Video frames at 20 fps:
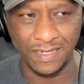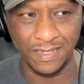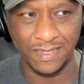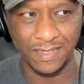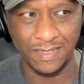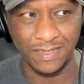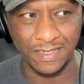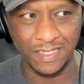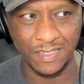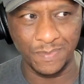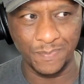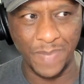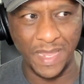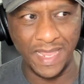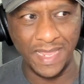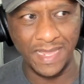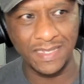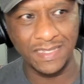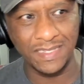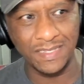
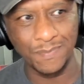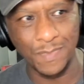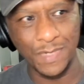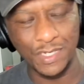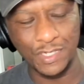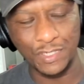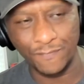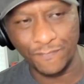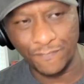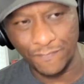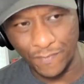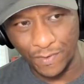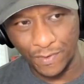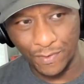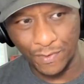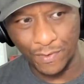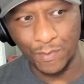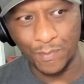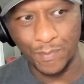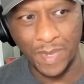spans much
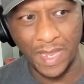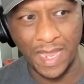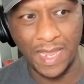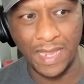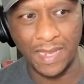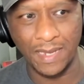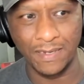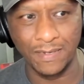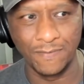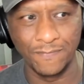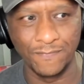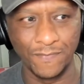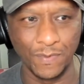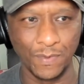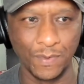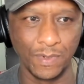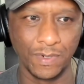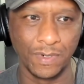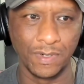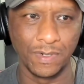further back
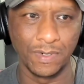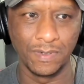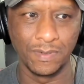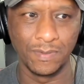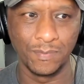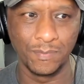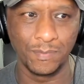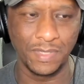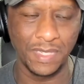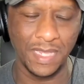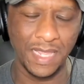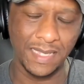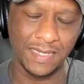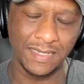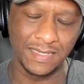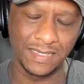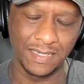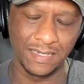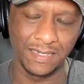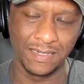for Blacks
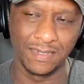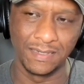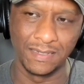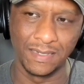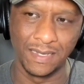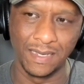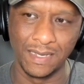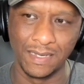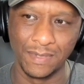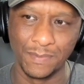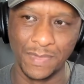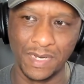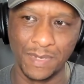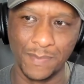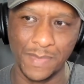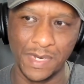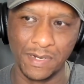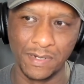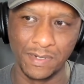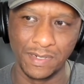in
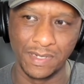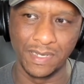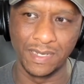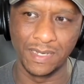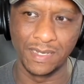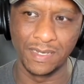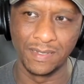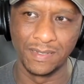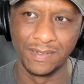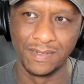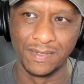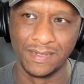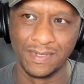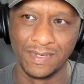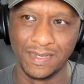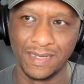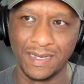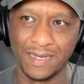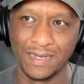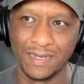America,
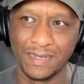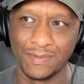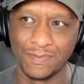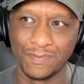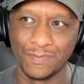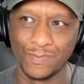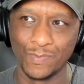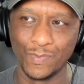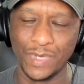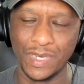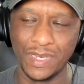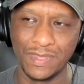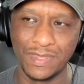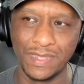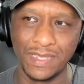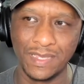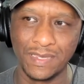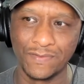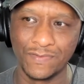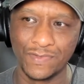when you
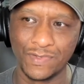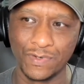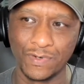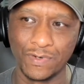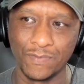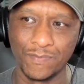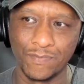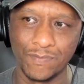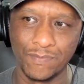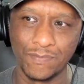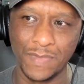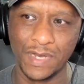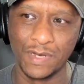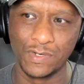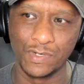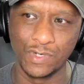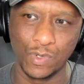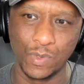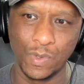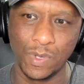think of sort of
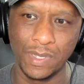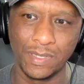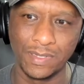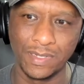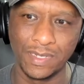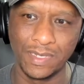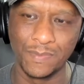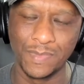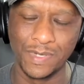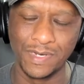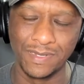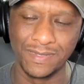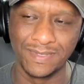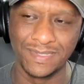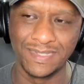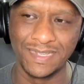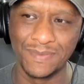marriage equality. But on the same